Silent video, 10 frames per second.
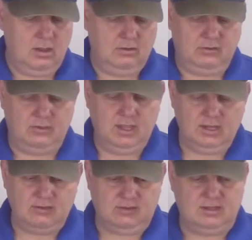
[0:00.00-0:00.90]
So then
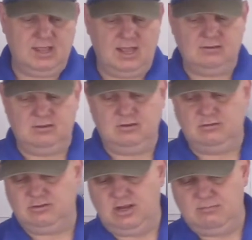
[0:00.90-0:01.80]
let's get down to the
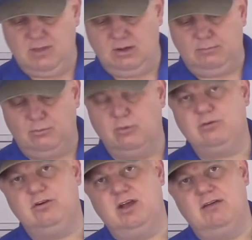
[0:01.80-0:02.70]
sheet metal
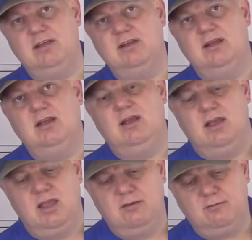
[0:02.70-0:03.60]
portion of it.
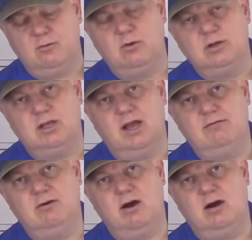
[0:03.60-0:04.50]
If we're going to
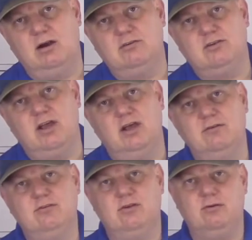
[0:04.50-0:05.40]
cover our
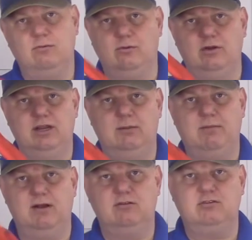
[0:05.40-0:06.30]
shelves, we're going to need a
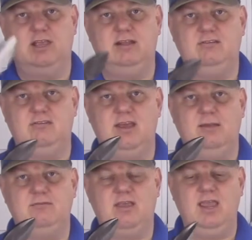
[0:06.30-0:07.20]
pair of tin
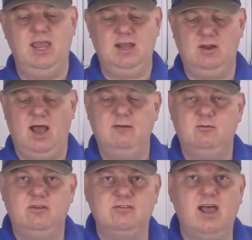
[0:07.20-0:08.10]
snips, and I've
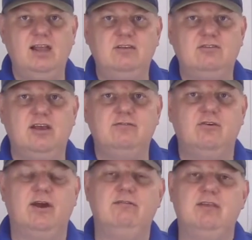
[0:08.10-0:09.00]
designed the shelf so
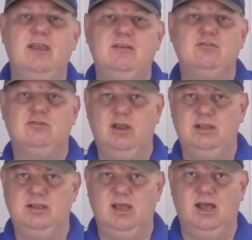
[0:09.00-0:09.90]
everything is
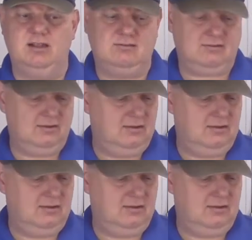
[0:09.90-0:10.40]
straight cuts.